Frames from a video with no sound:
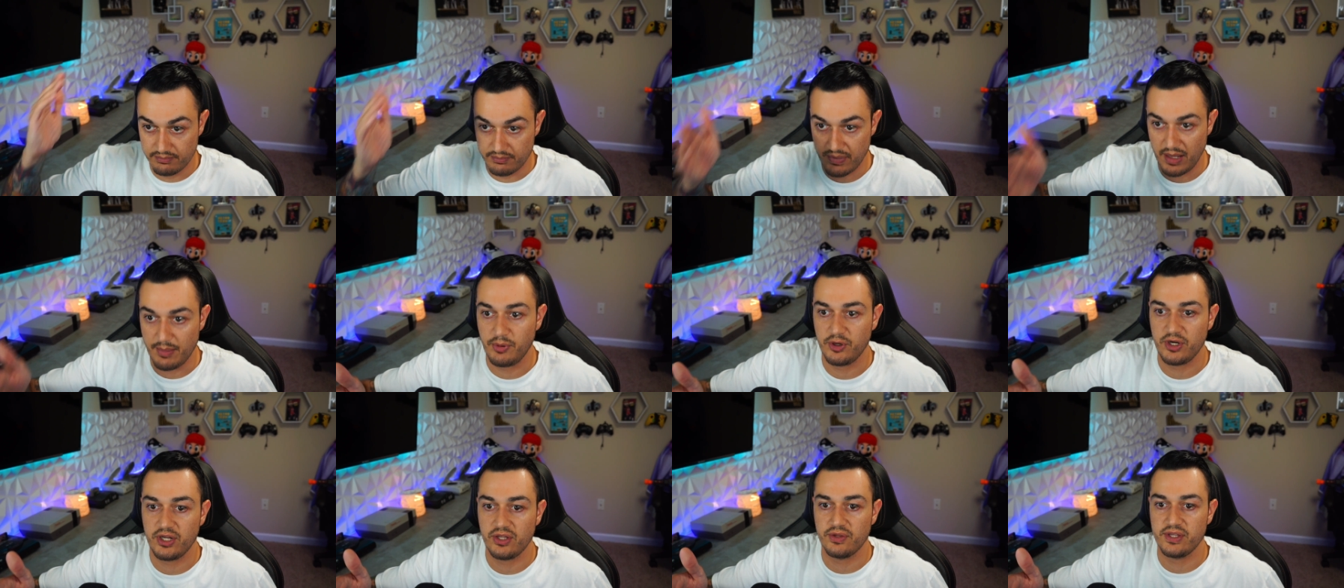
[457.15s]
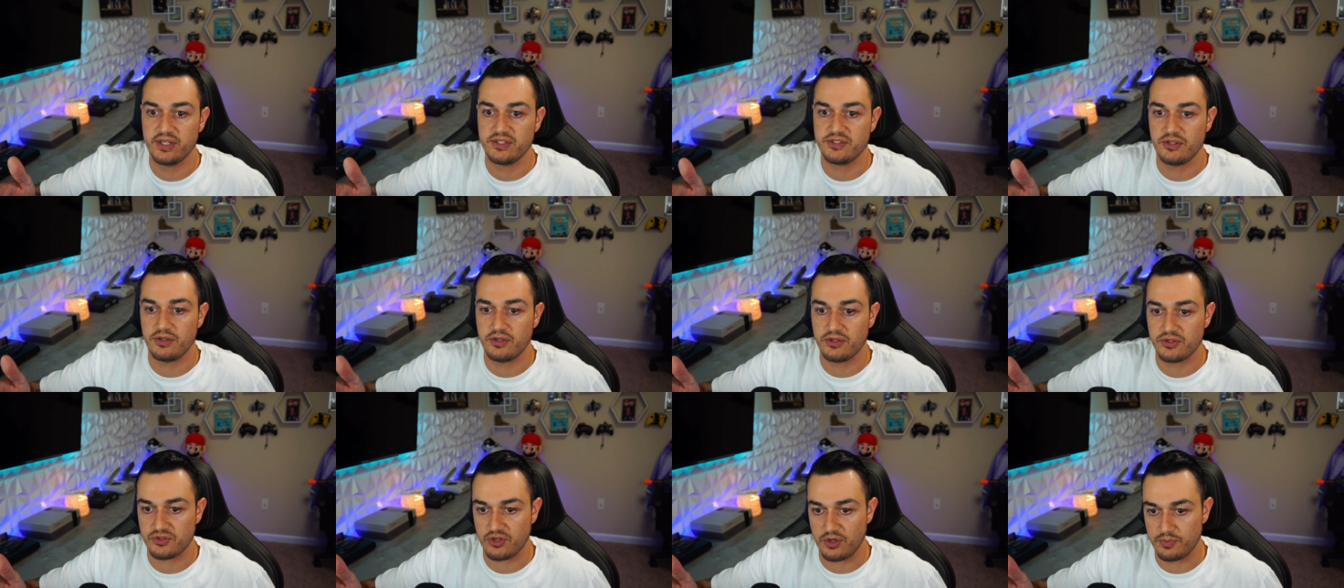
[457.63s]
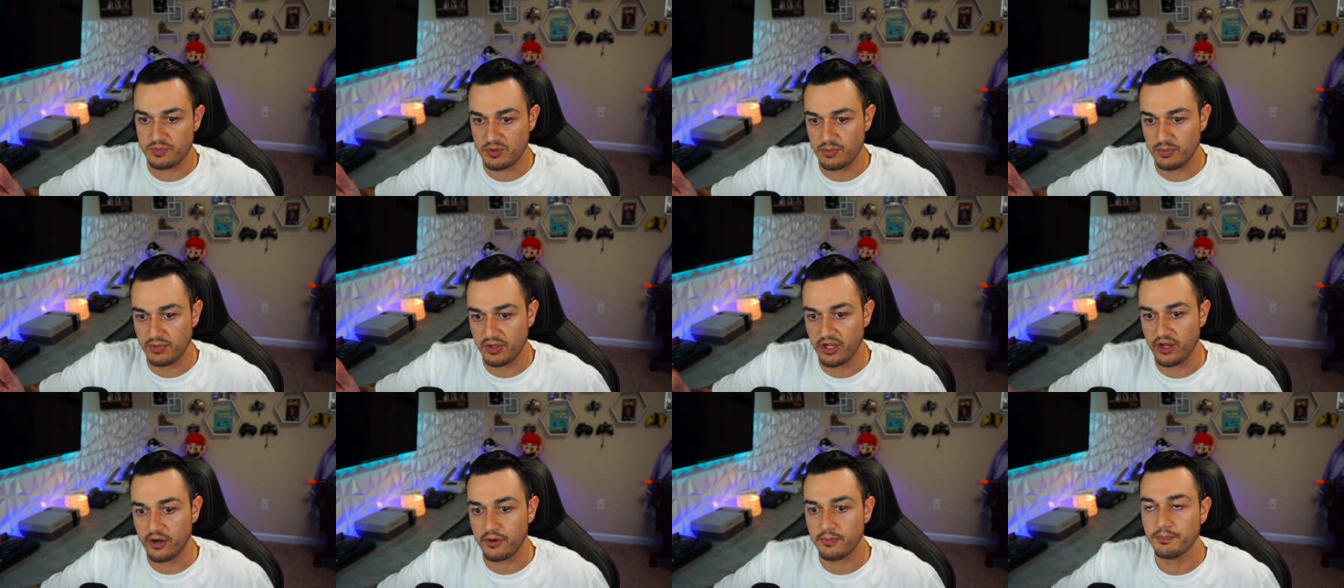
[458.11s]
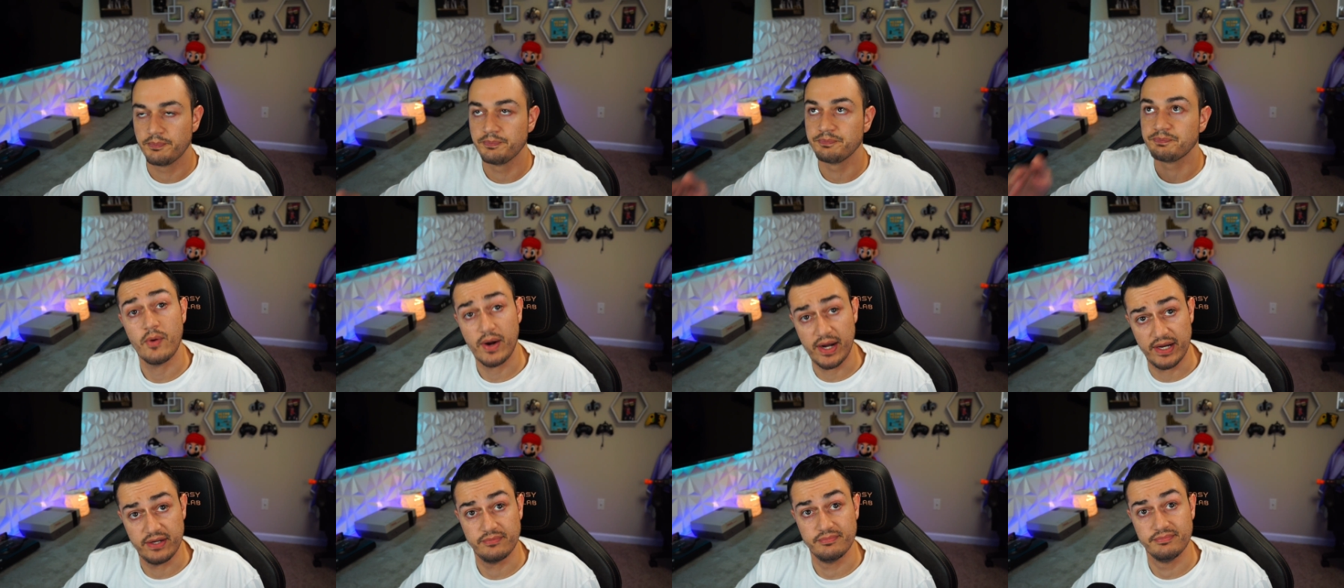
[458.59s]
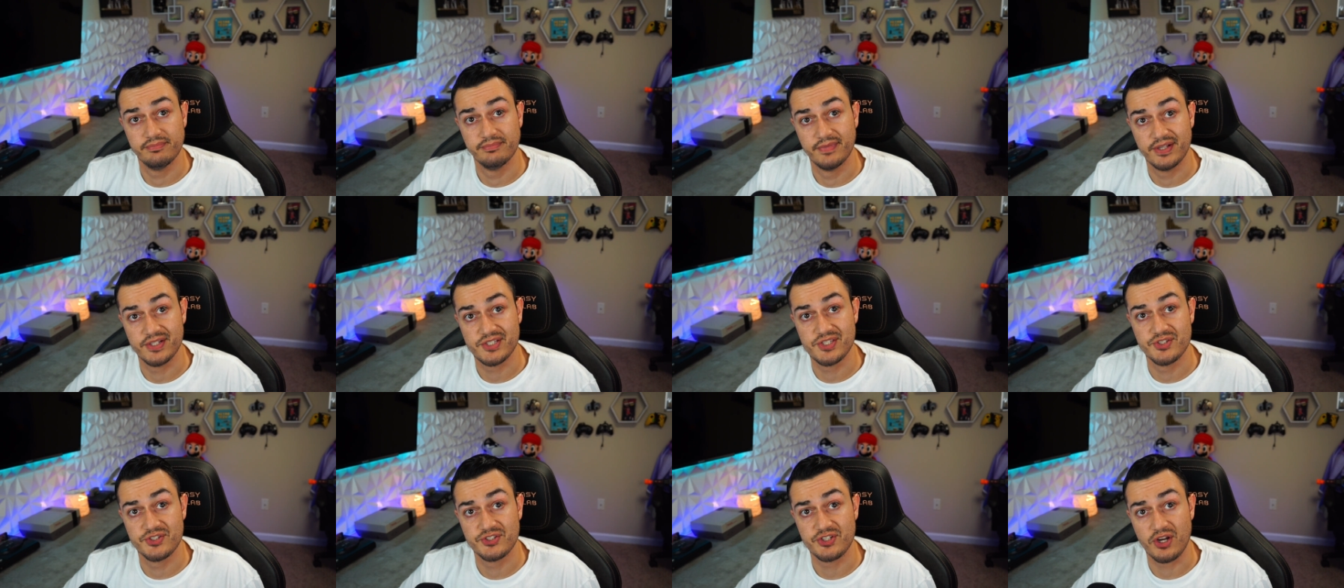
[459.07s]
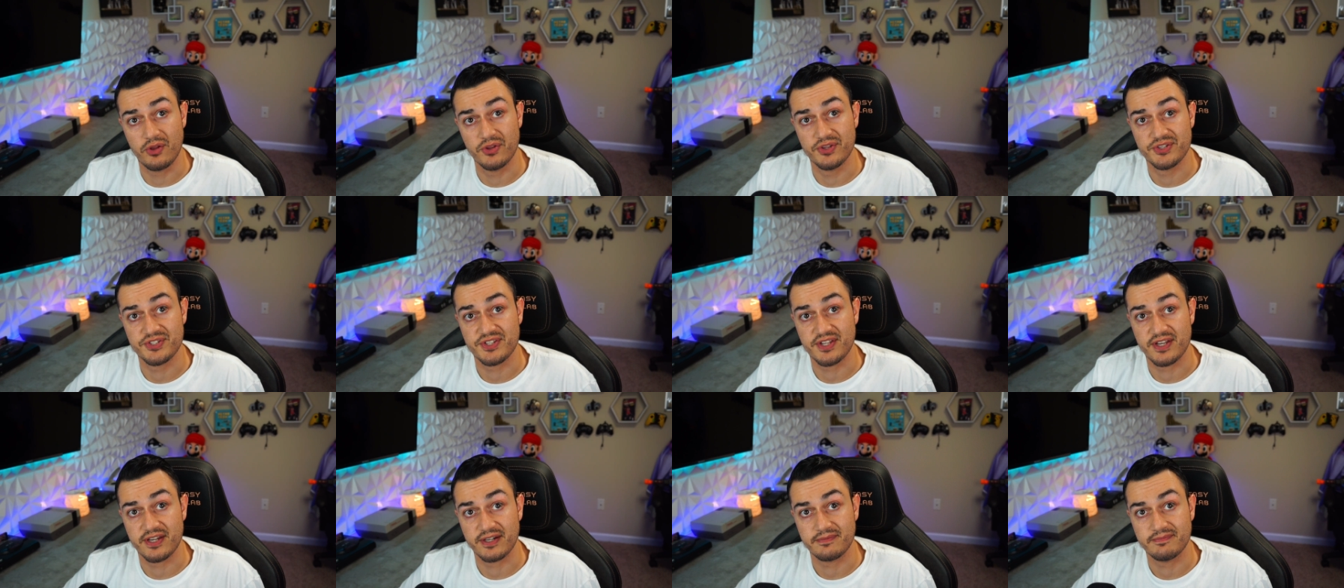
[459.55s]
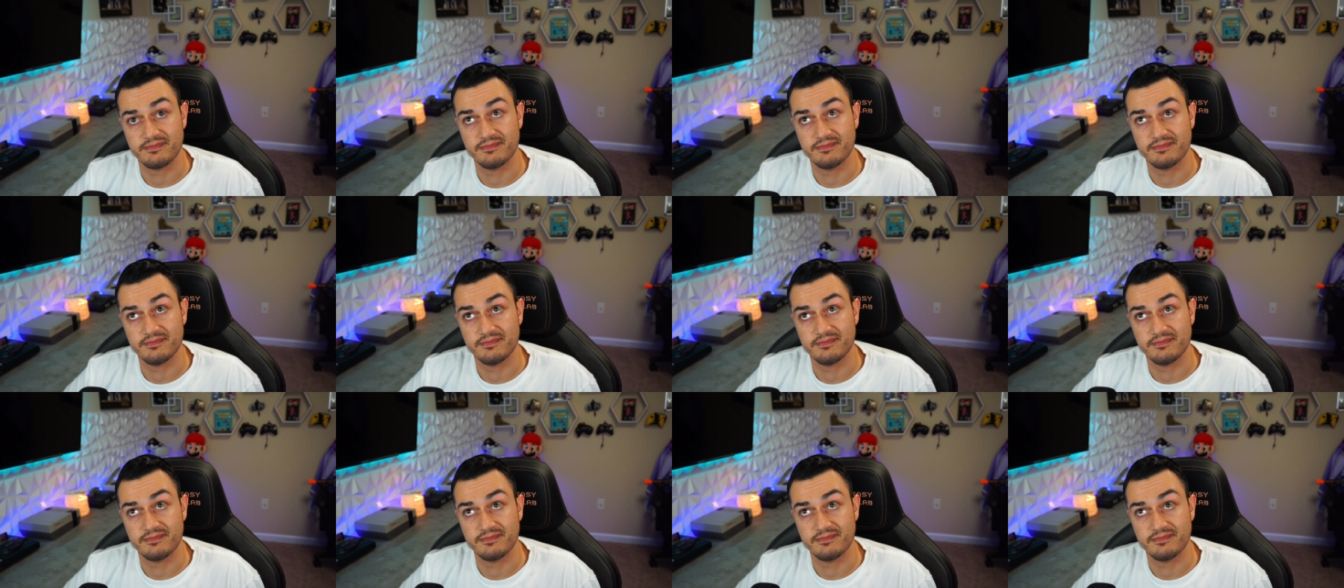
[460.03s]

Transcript: by putting links in the description below. All right, let's install this thing.